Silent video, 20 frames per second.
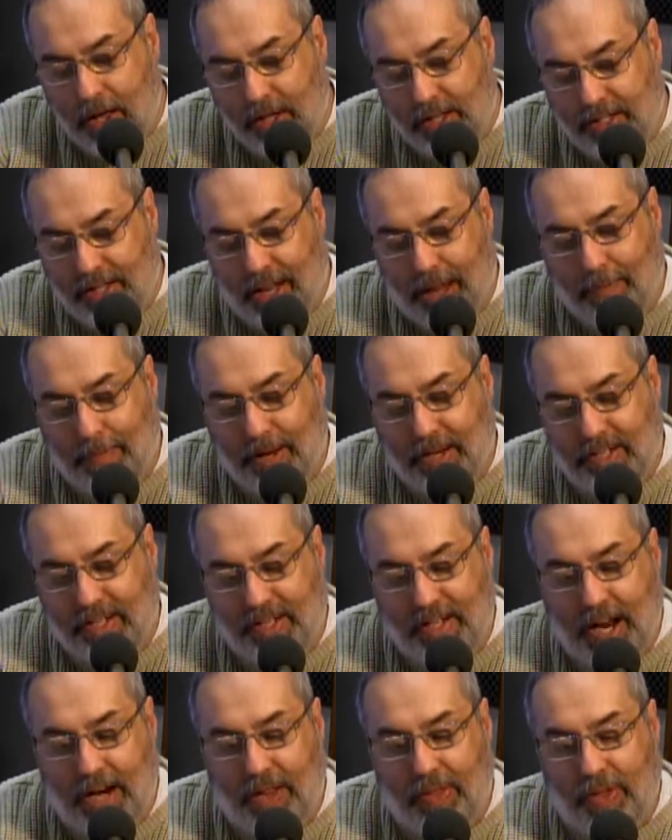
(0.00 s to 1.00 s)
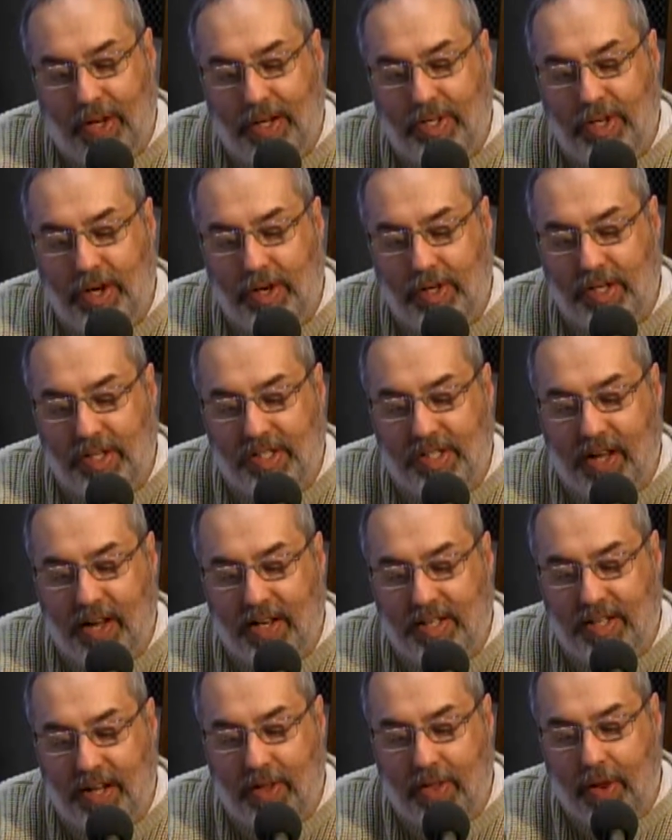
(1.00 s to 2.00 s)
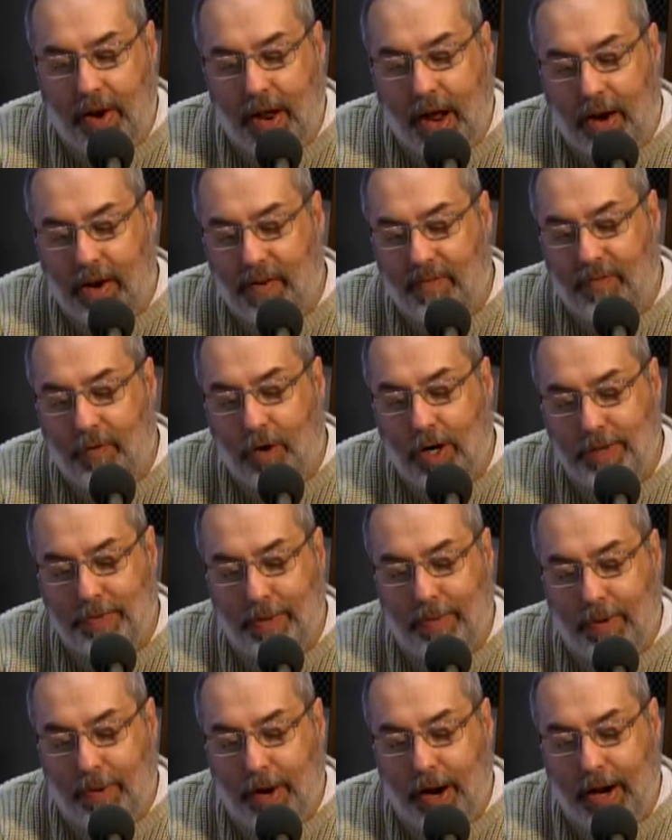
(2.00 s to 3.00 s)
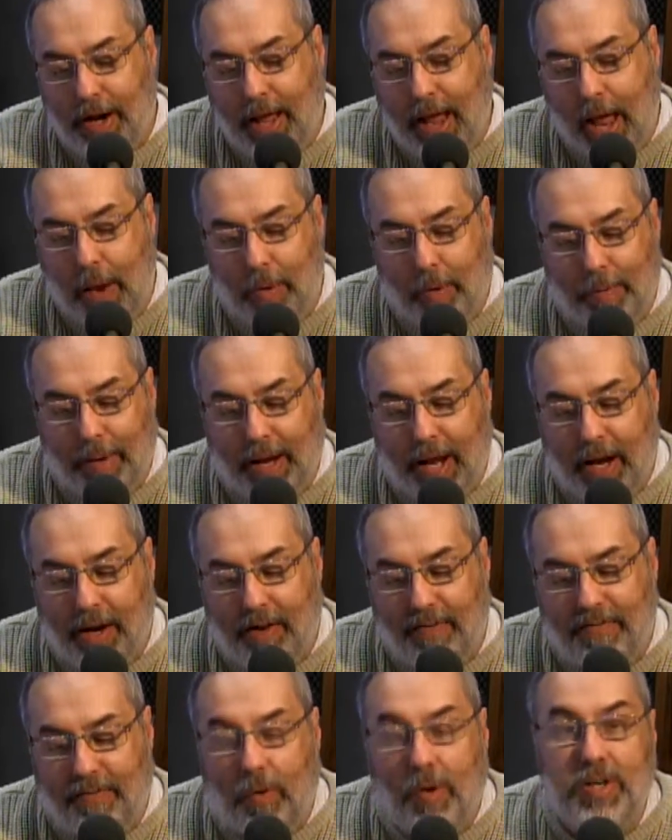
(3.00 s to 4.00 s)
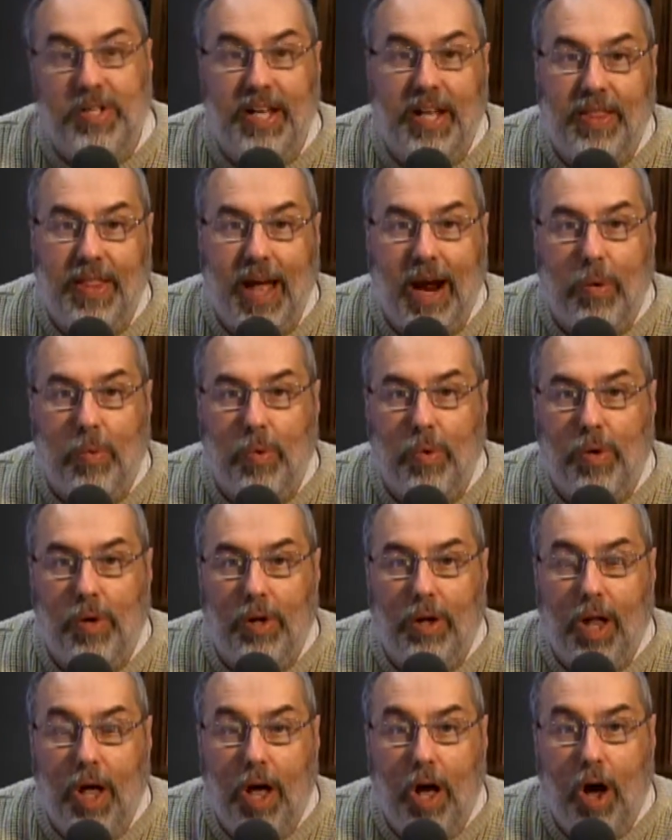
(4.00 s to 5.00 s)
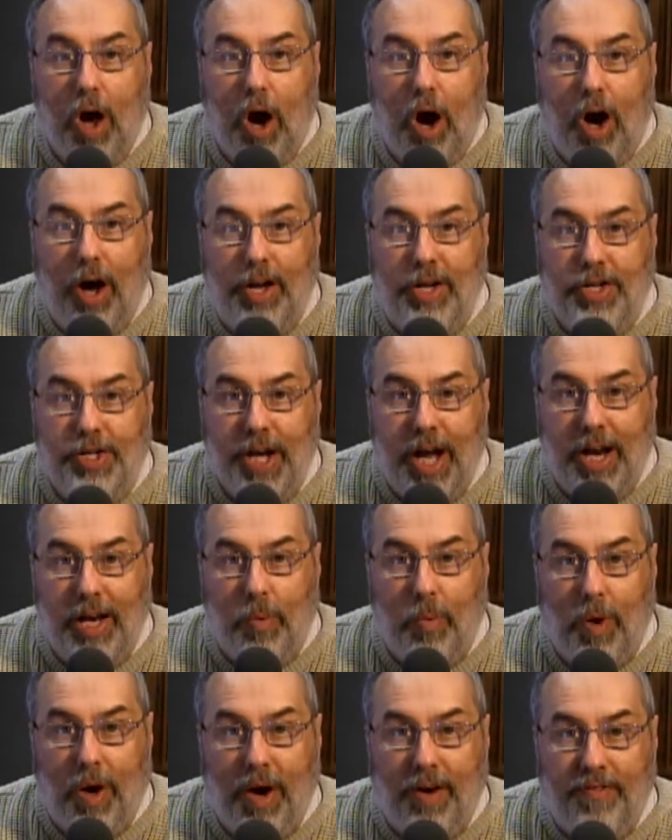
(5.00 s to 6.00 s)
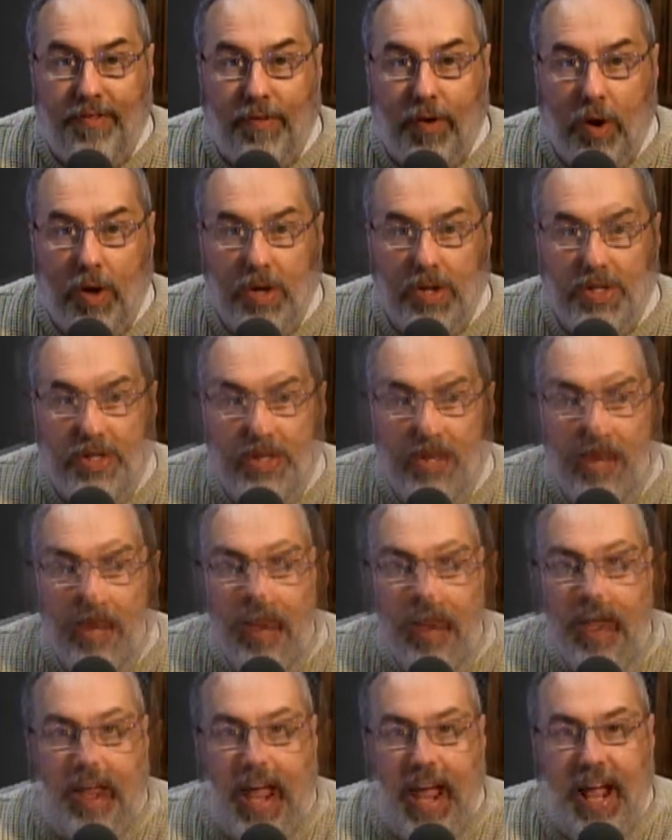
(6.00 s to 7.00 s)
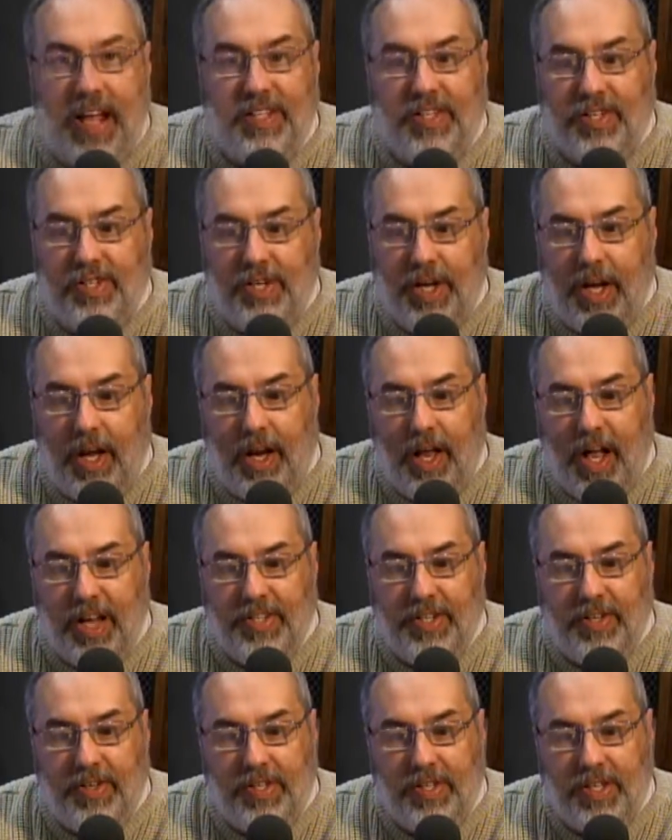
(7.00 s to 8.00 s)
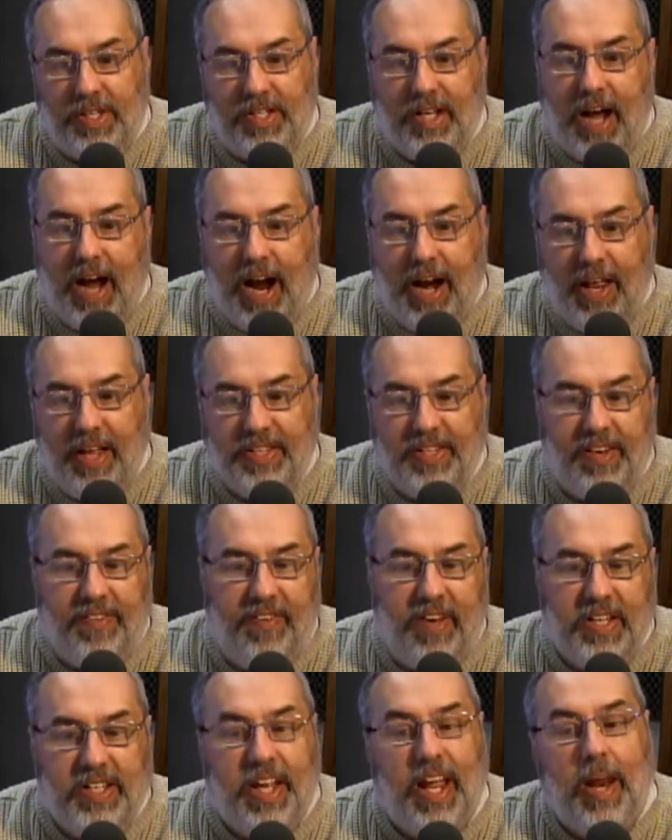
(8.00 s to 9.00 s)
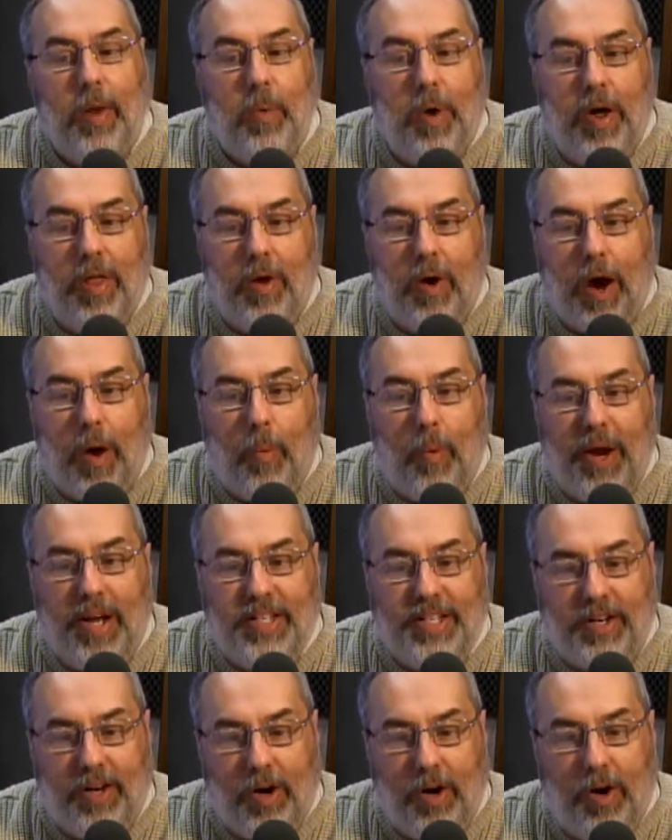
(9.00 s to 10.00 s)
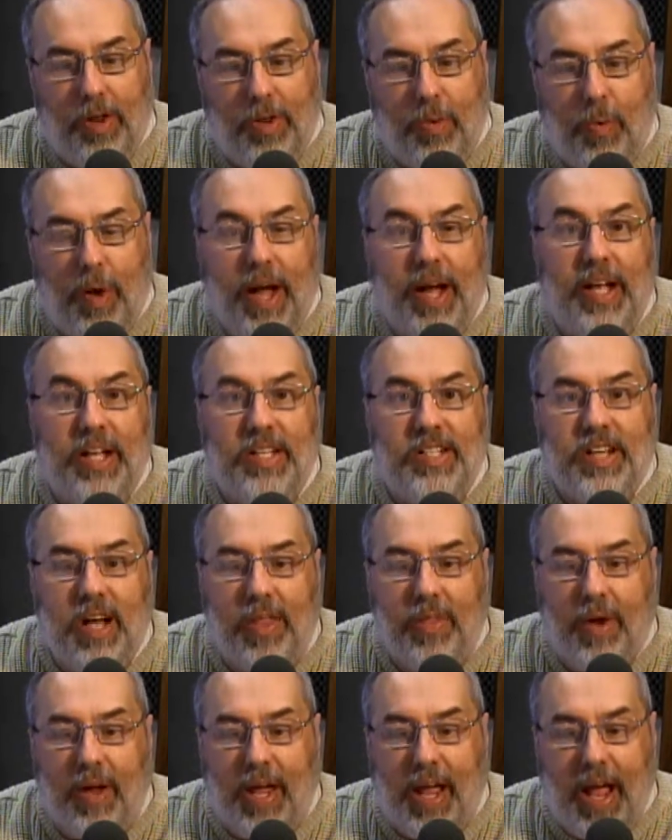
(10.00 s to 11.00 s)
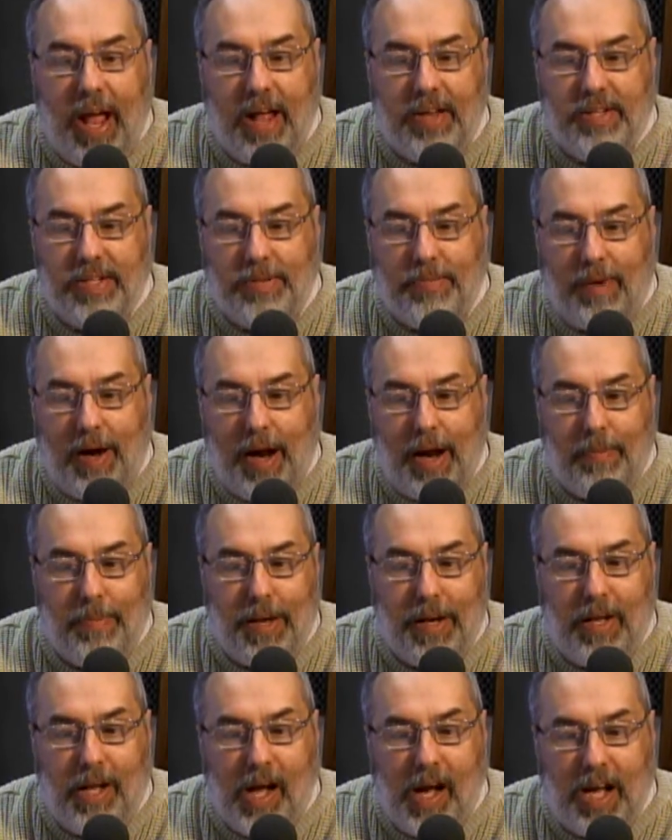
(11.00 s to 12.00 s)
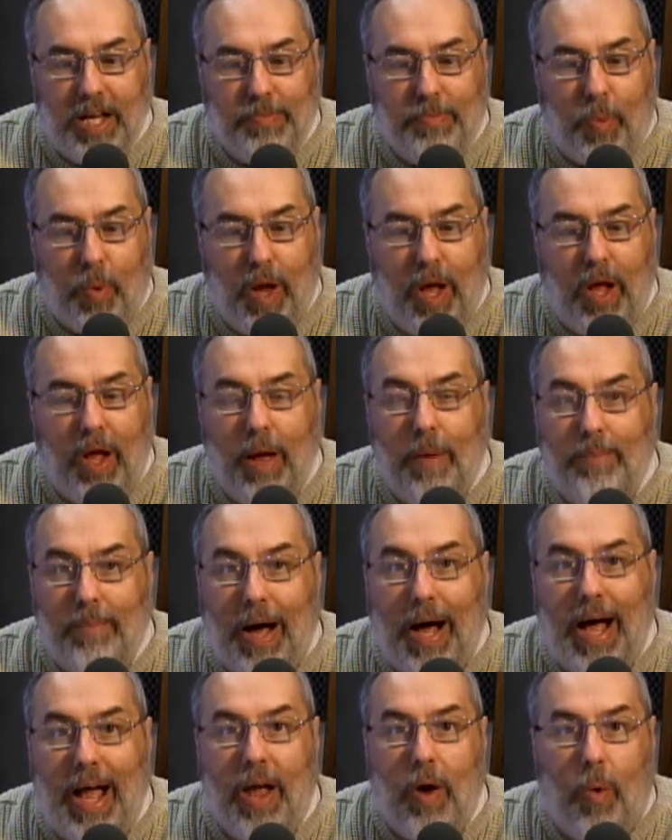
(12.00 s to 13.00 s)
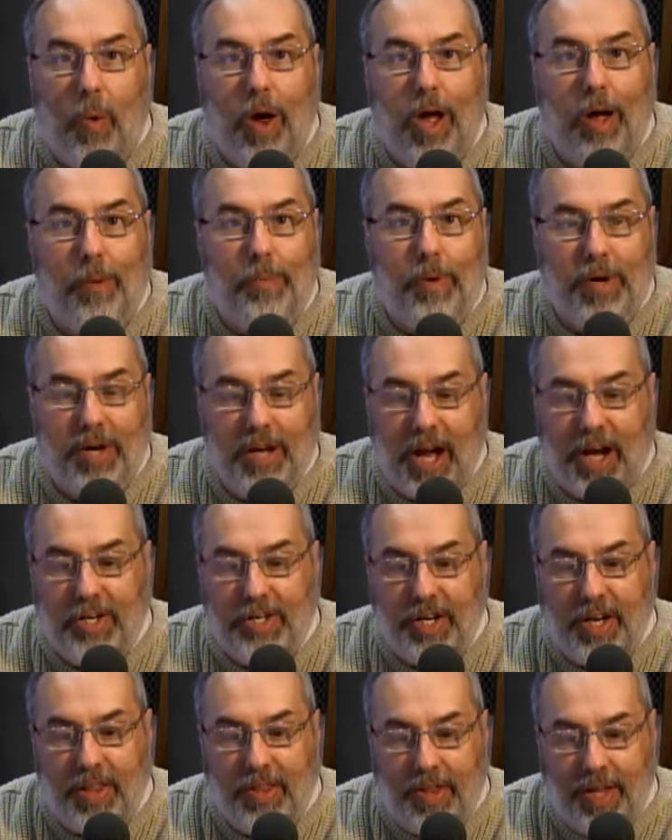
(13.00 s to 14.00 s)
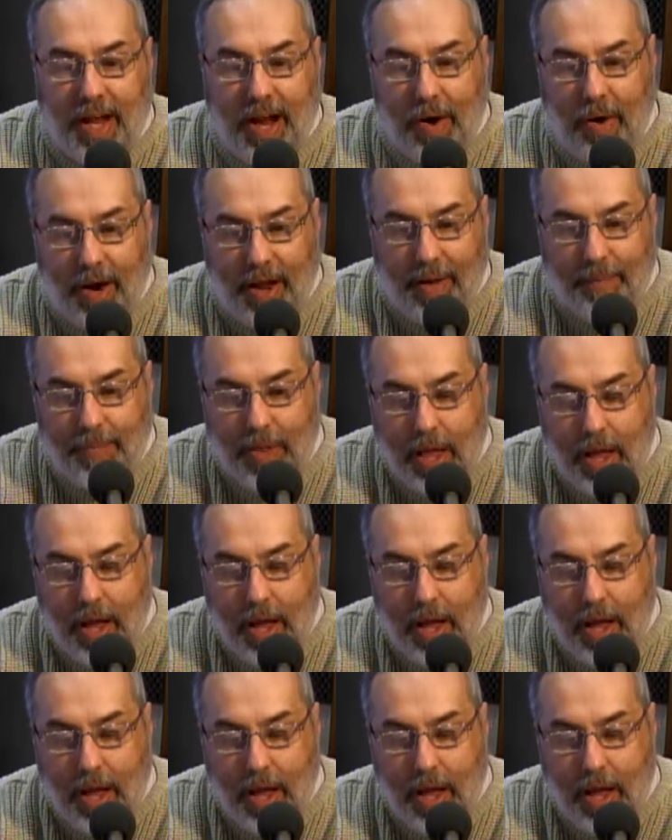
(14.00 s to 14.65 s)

CMS decided this year to sunset the non enforcement period and will begin enforcing that rule on January 1st. The Kansas Geological Society is investigating whether a recent earthquake in southern Kansas might have been caused by oil production in the area.